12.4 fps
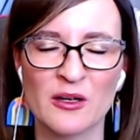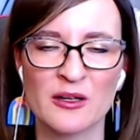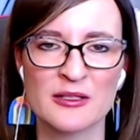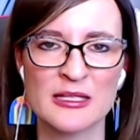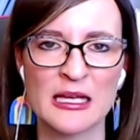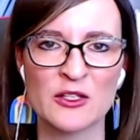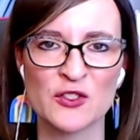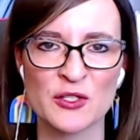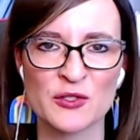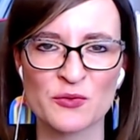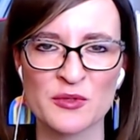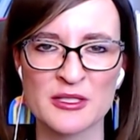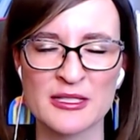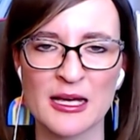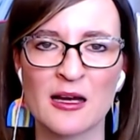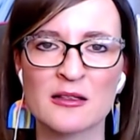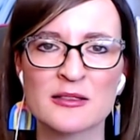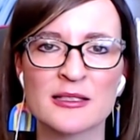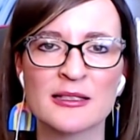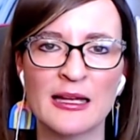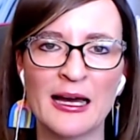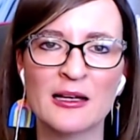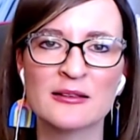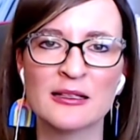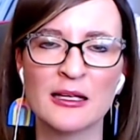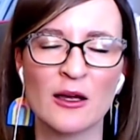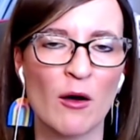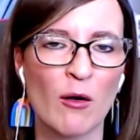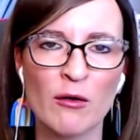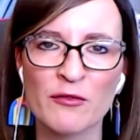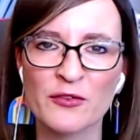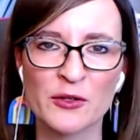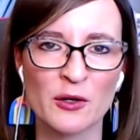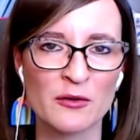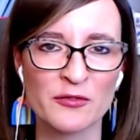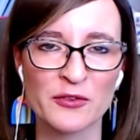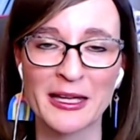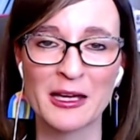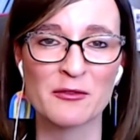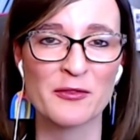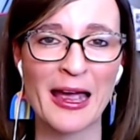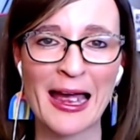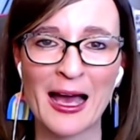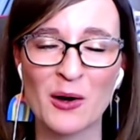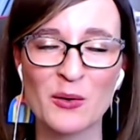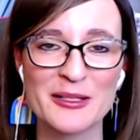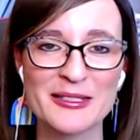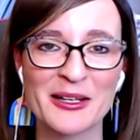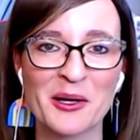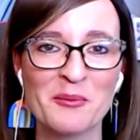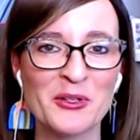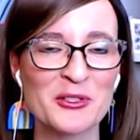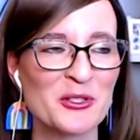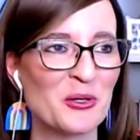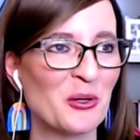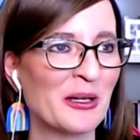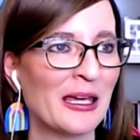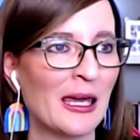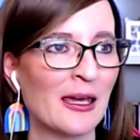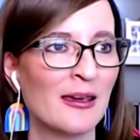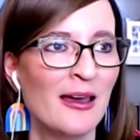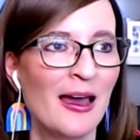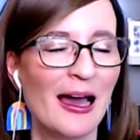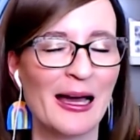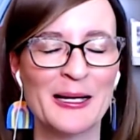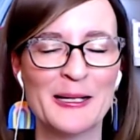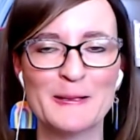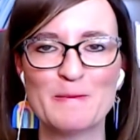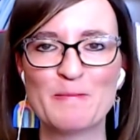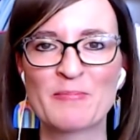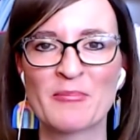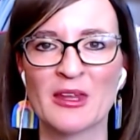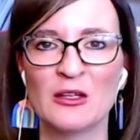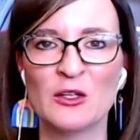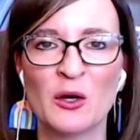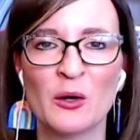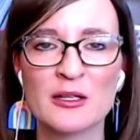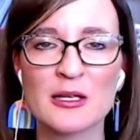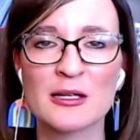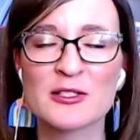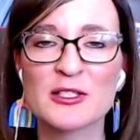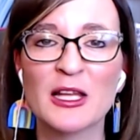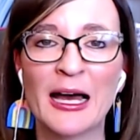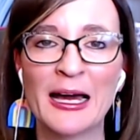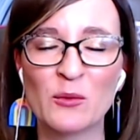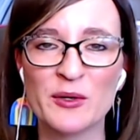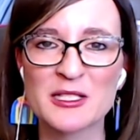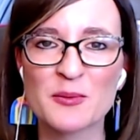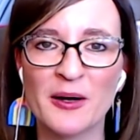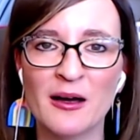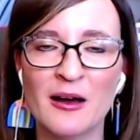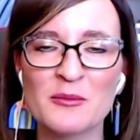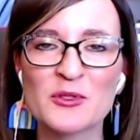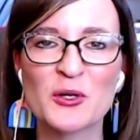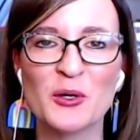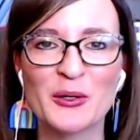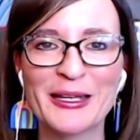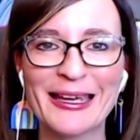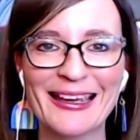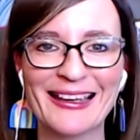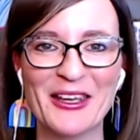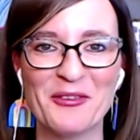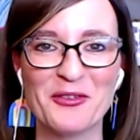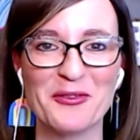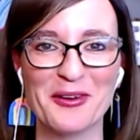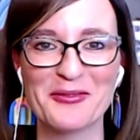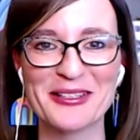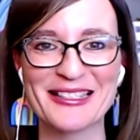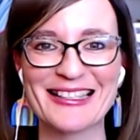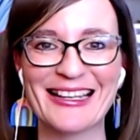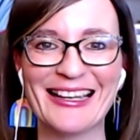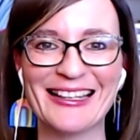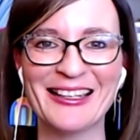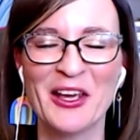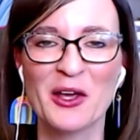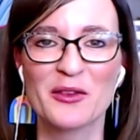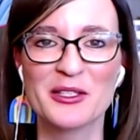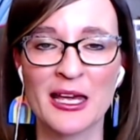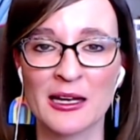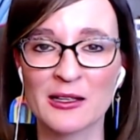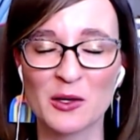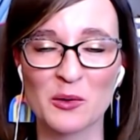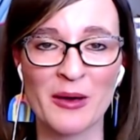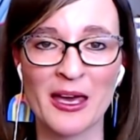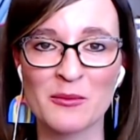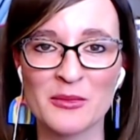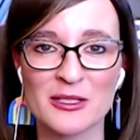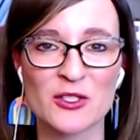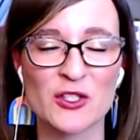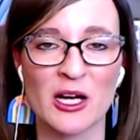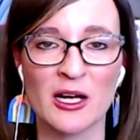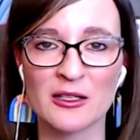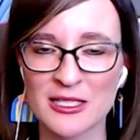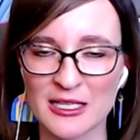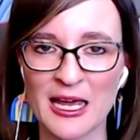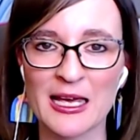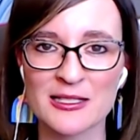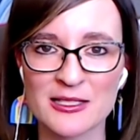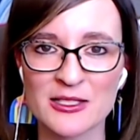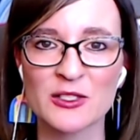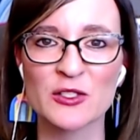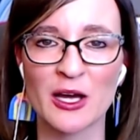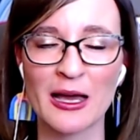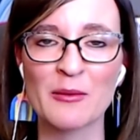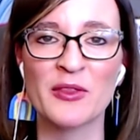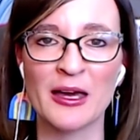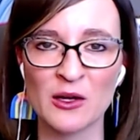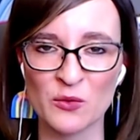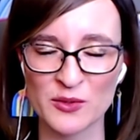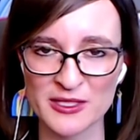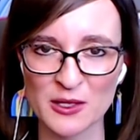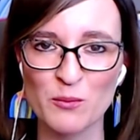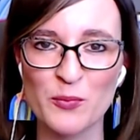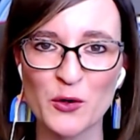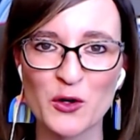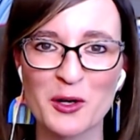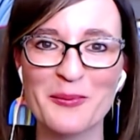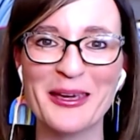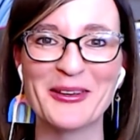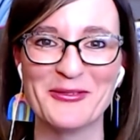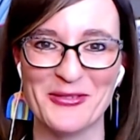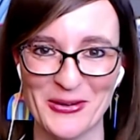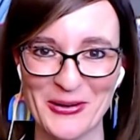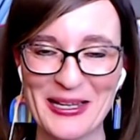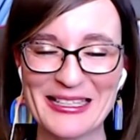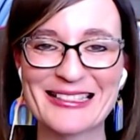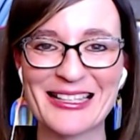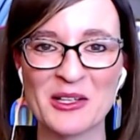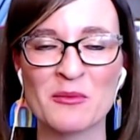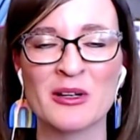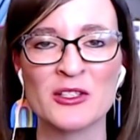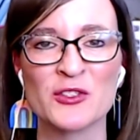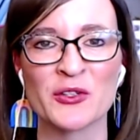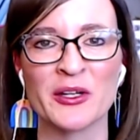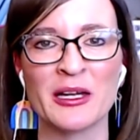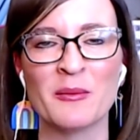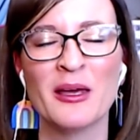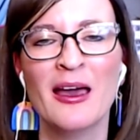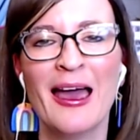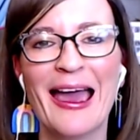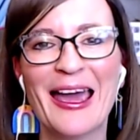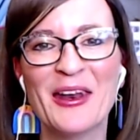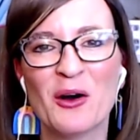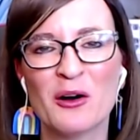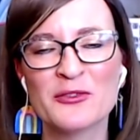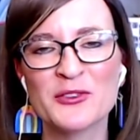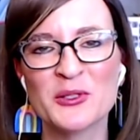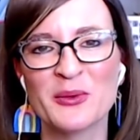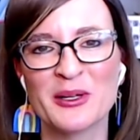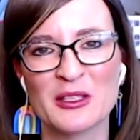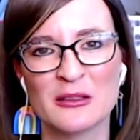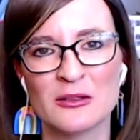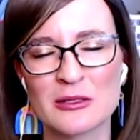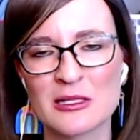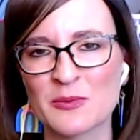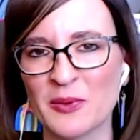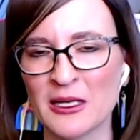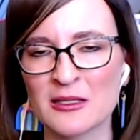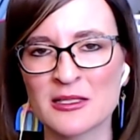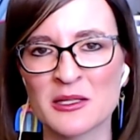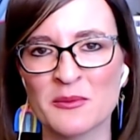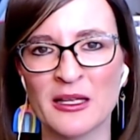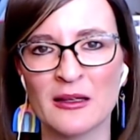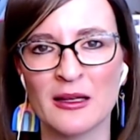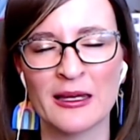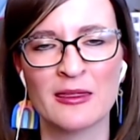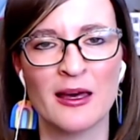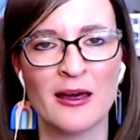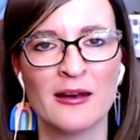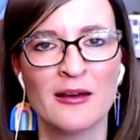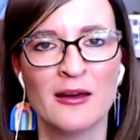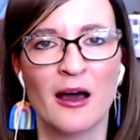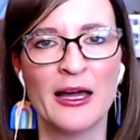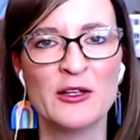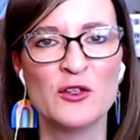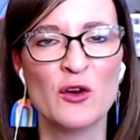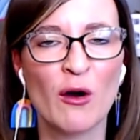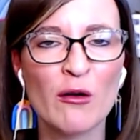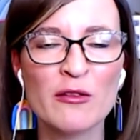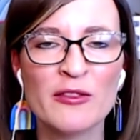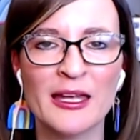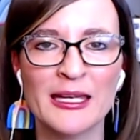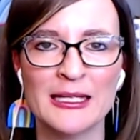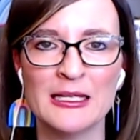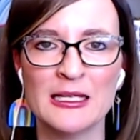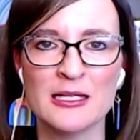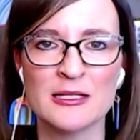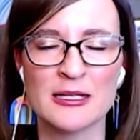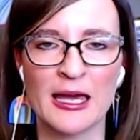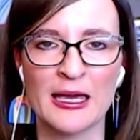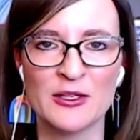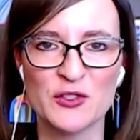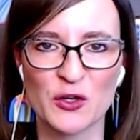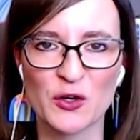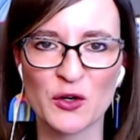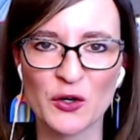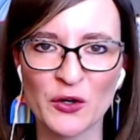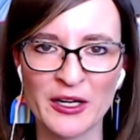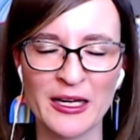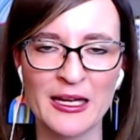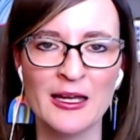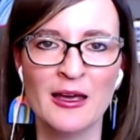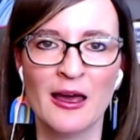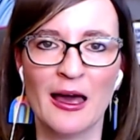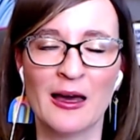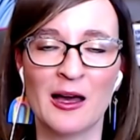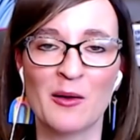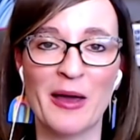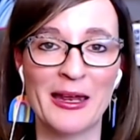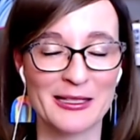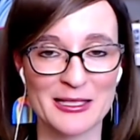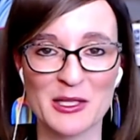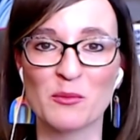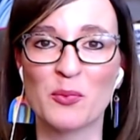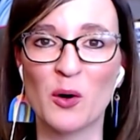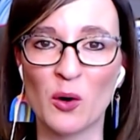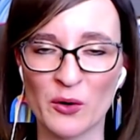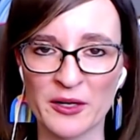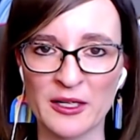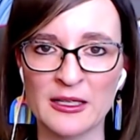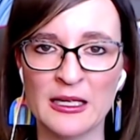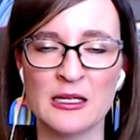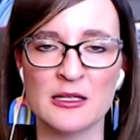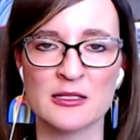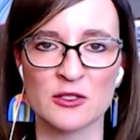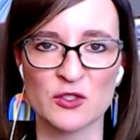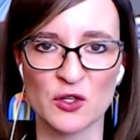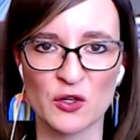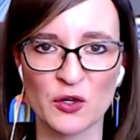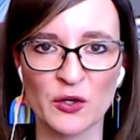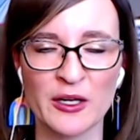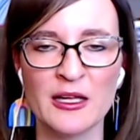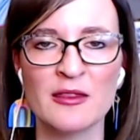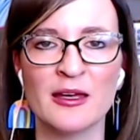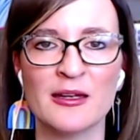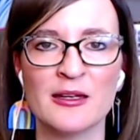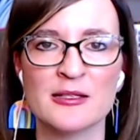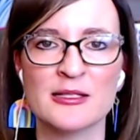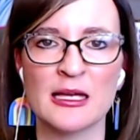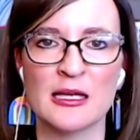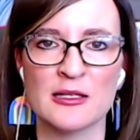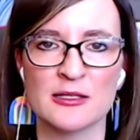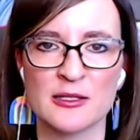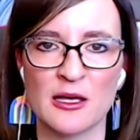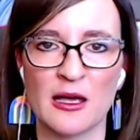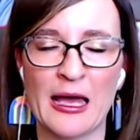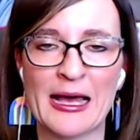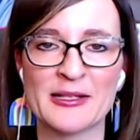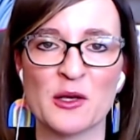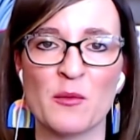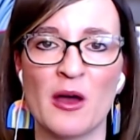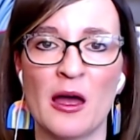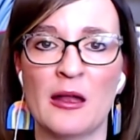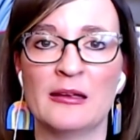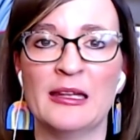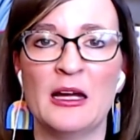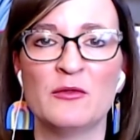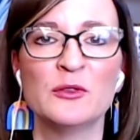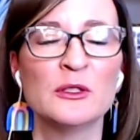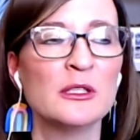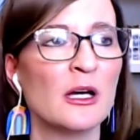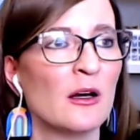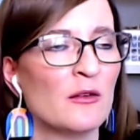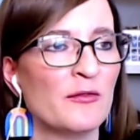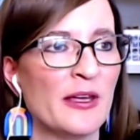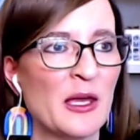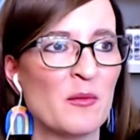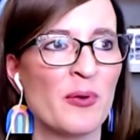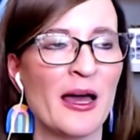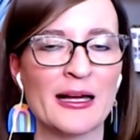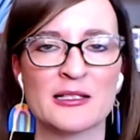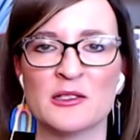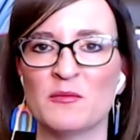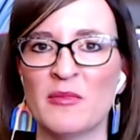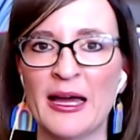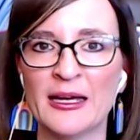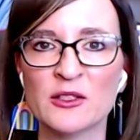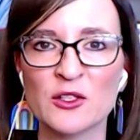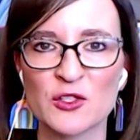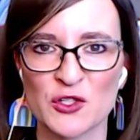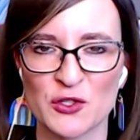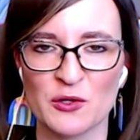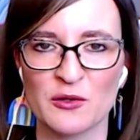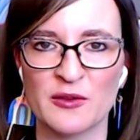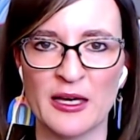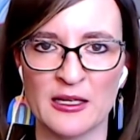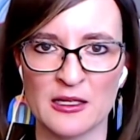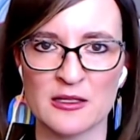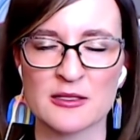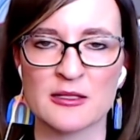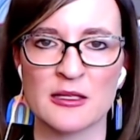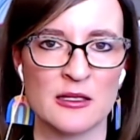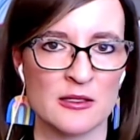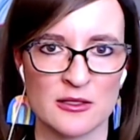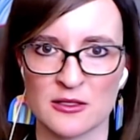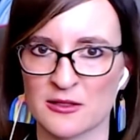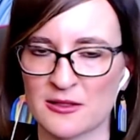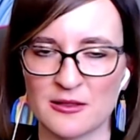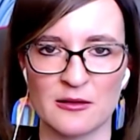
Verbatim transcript: words, it just resounded loudly over and over again for hours. And I'm not talking, um, you know, a, a, slight whisper. I'm talking if you've ever seen the Ten Commandments, Charlton Heston yes. type. That it was a booming voice in my dream, and often when the Lord speaks to me like that, I know that it is a decree um, and it's important. It is a decree that is is has a, a level of impact and magnitude that is is